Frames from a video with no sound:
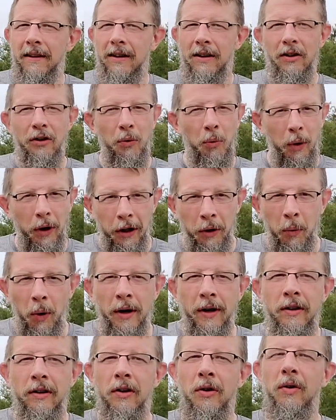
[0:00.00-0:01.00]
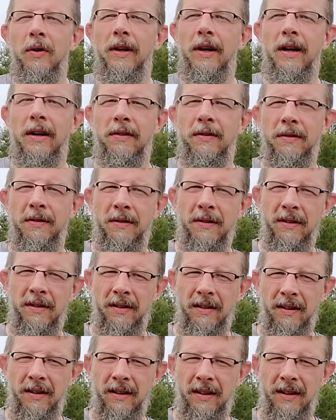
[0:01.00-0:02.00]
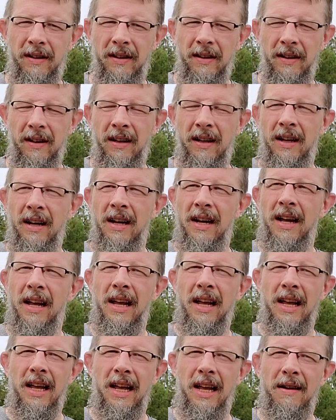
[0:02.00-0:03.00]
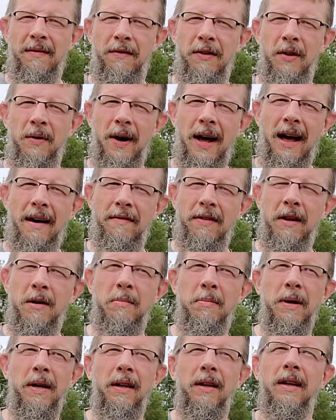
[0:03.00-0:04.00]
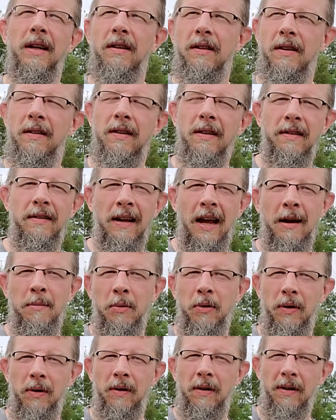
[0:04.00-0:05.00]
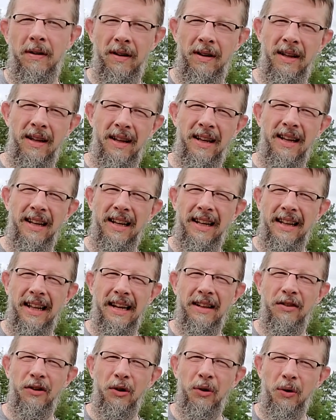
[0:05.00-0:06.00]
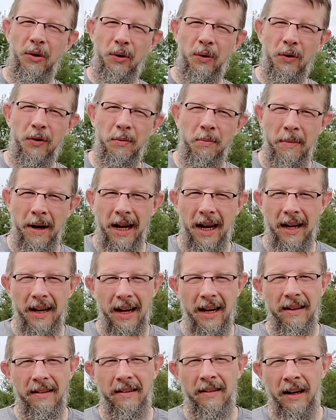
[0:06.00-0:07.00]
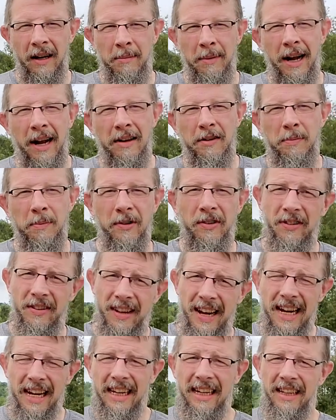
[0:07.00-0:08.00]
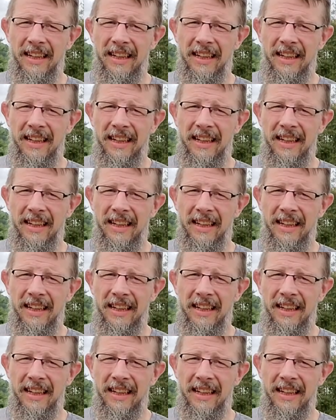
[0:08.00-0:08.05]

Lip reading: really want to do this? If you have the ability to disable that dude who has made a dumbass mistake,